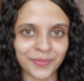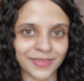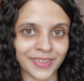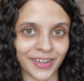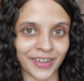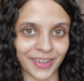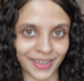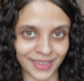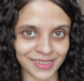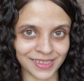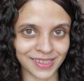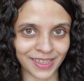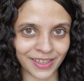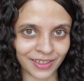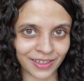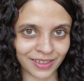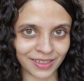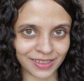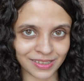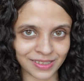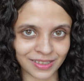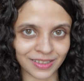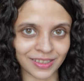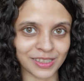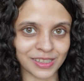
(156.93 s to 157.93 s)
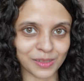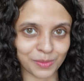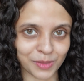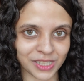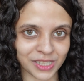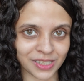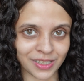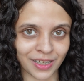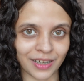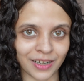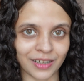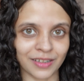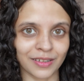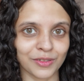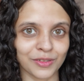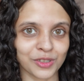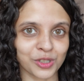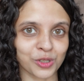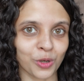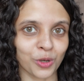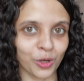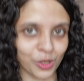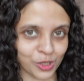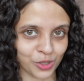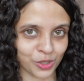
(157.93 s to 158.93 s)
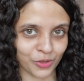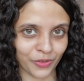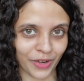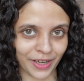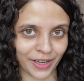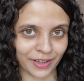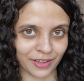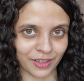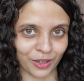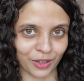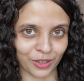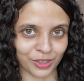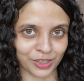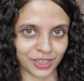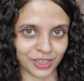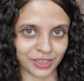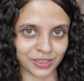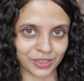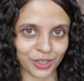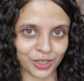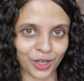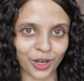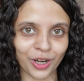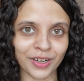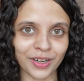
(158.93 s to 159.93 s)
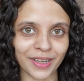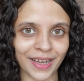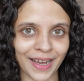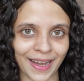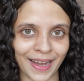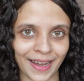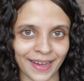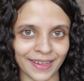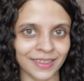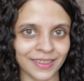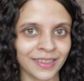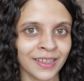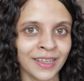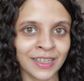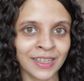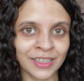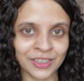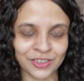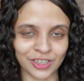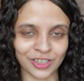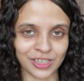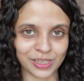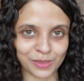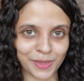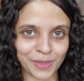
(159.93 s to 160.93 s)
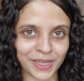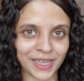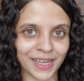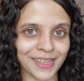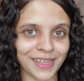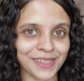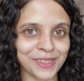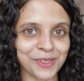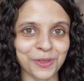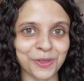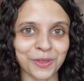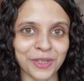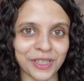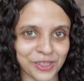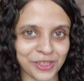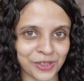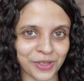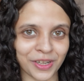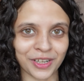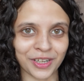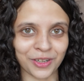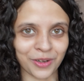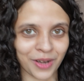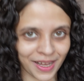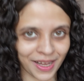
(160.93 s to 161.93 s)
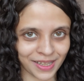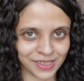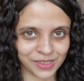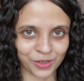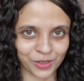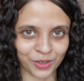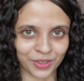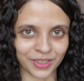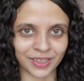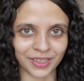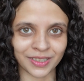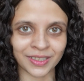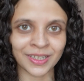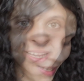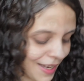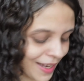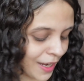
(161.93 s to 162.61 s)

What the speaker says: There is a reason this mascara was also viral on TikTok and trust me guys, you need to get your hands on it.